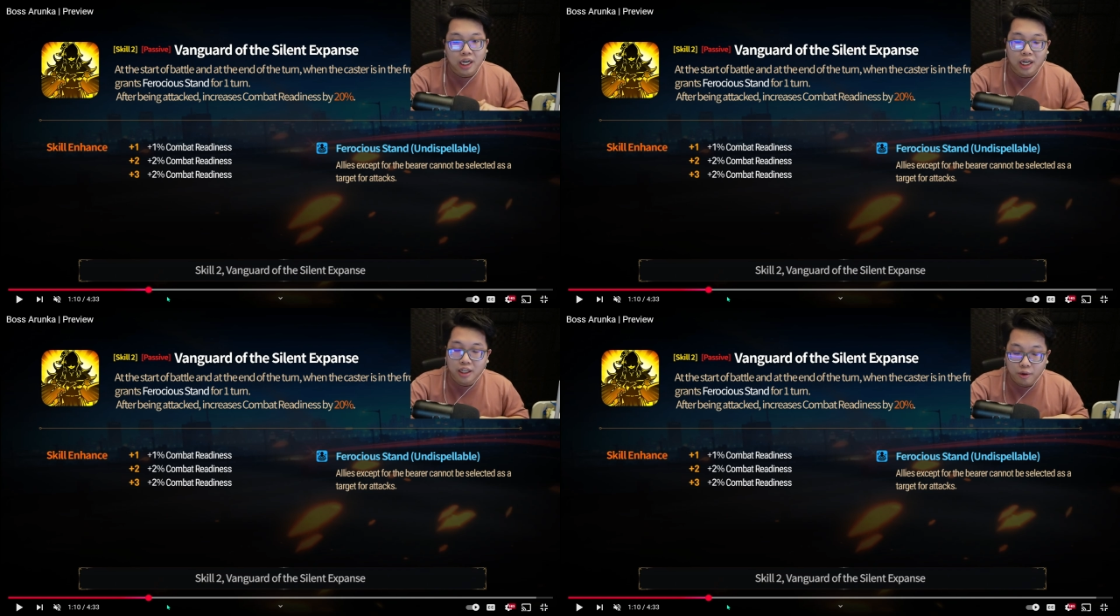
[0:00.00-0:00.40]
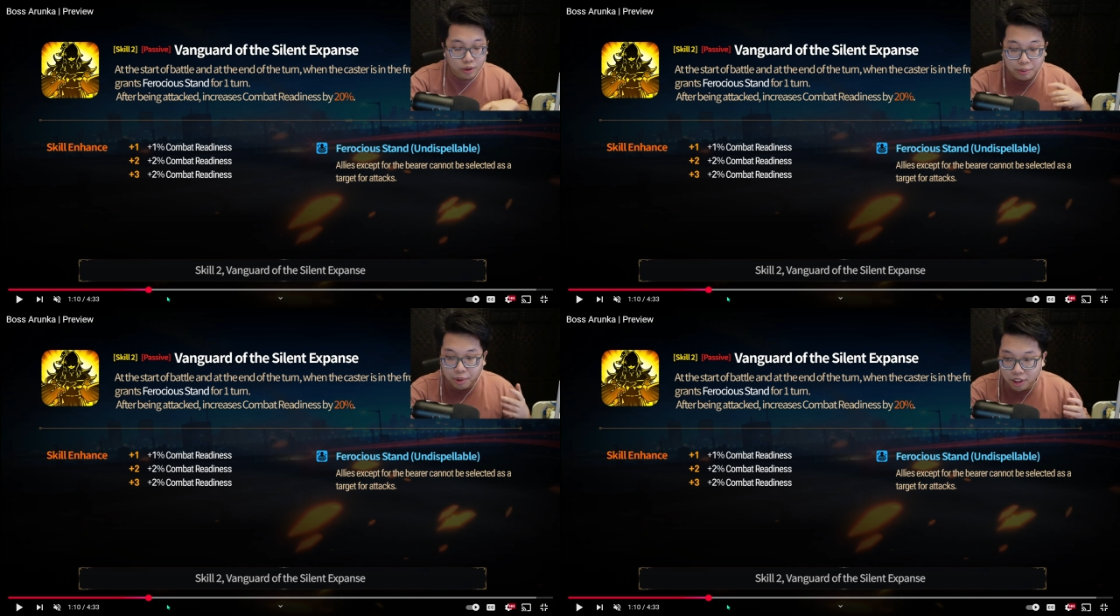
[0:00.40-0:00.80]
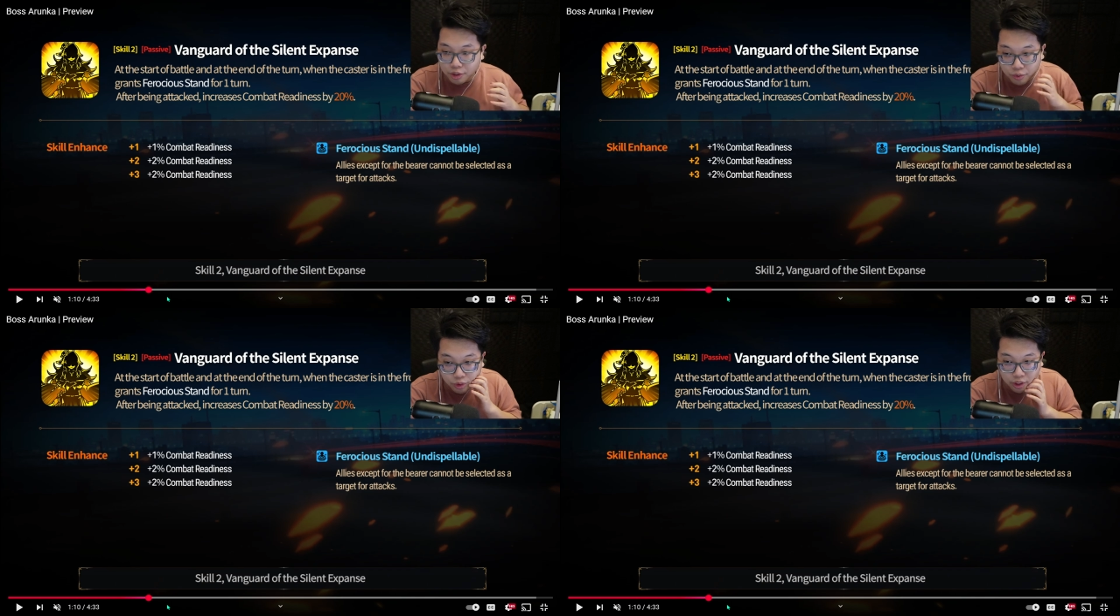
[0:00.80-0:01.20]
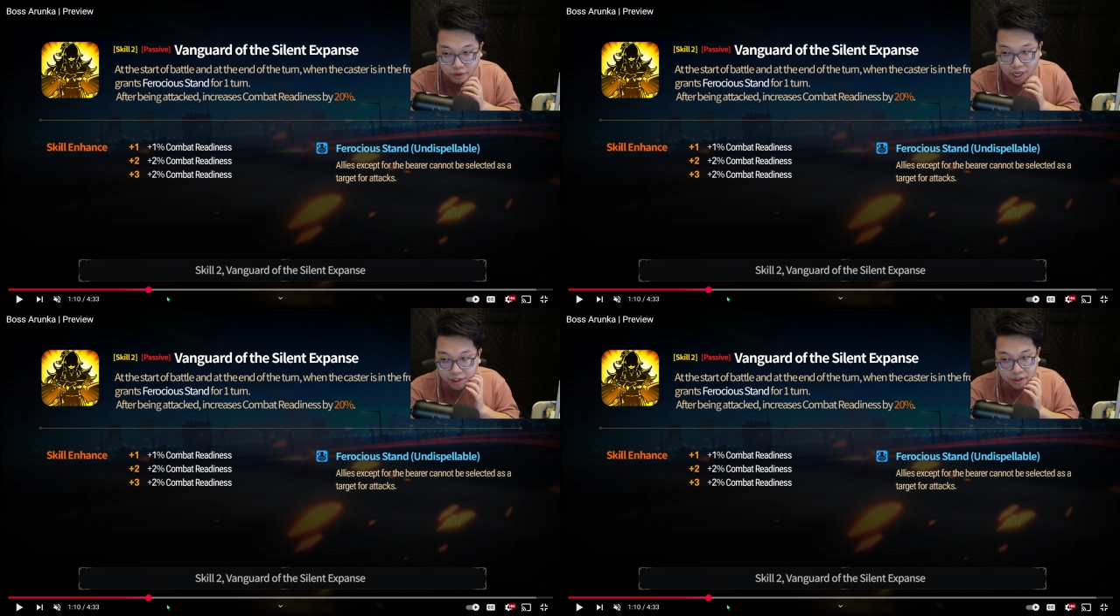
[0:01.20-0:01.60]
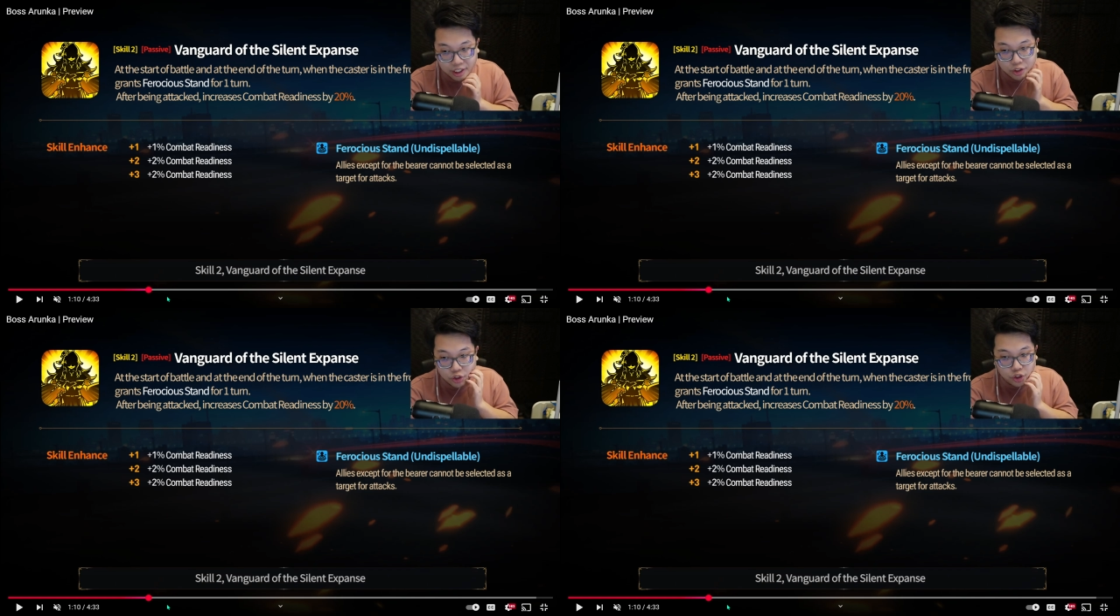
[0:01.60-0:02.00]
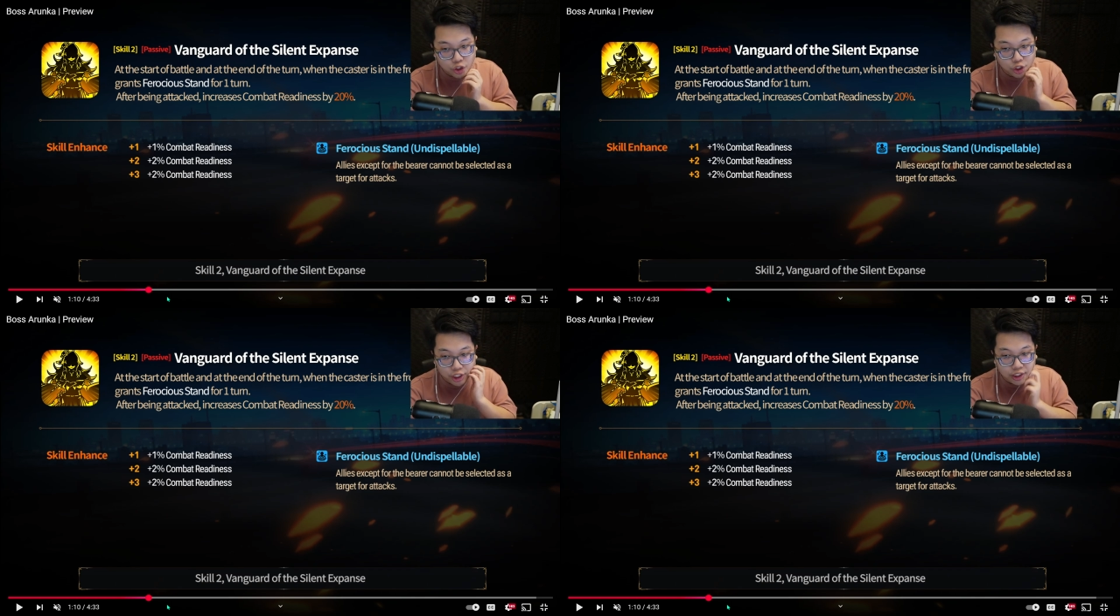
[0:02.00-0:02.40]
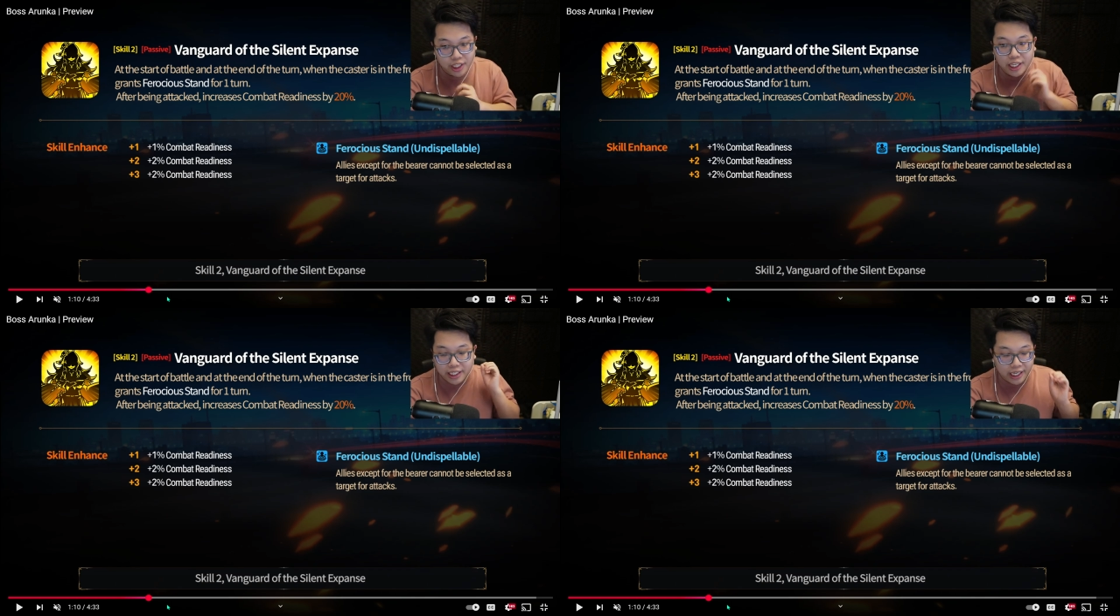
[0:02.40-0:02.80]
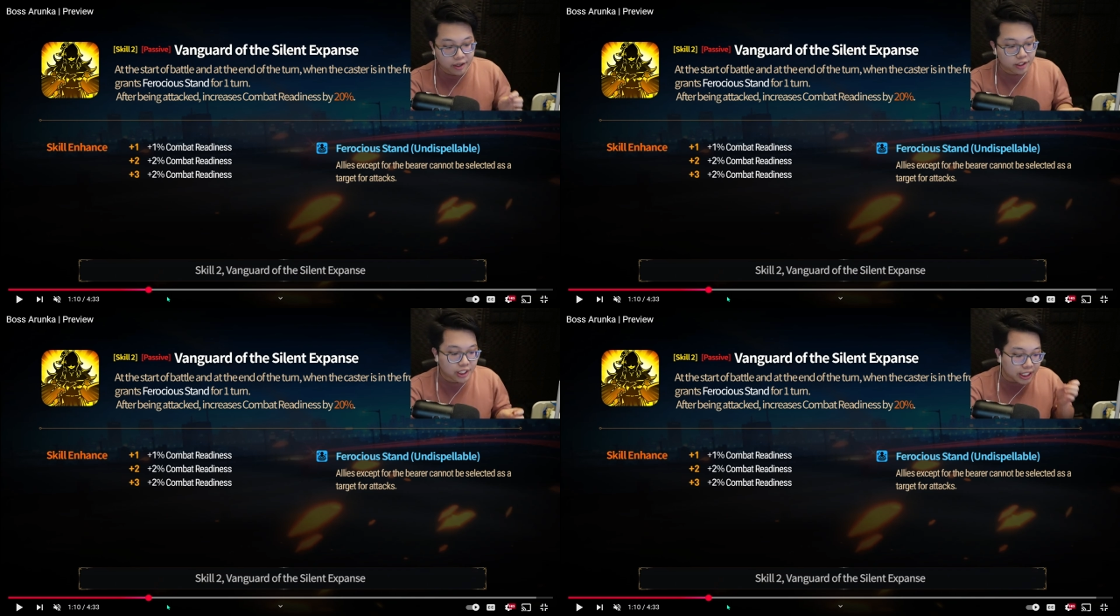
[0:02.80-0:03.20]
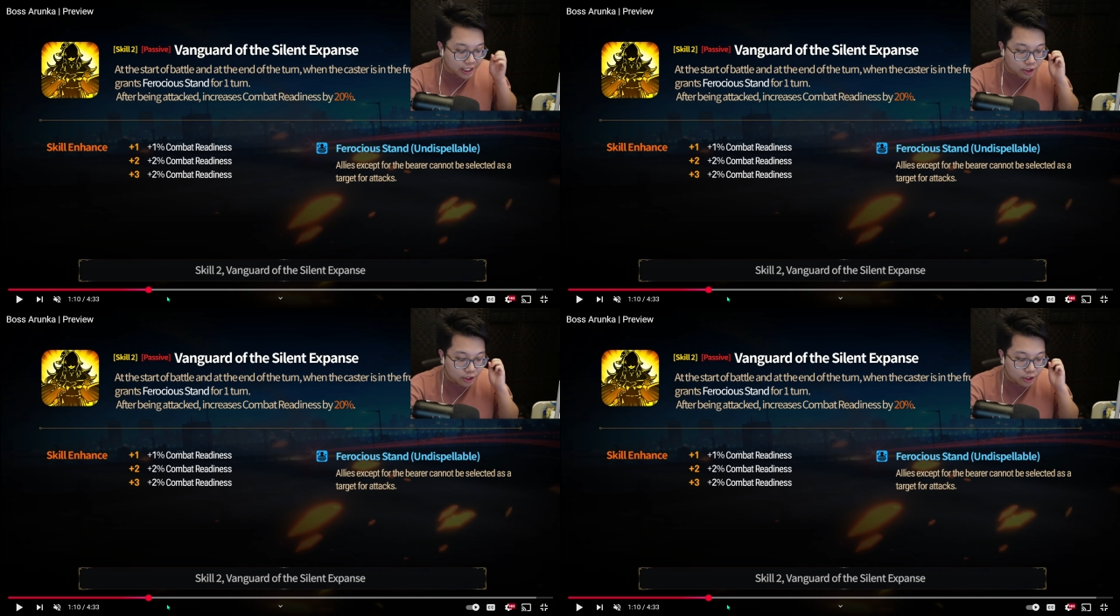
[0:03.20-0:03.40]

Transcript: or the Boss Arunka rather. This is just a guaranteed,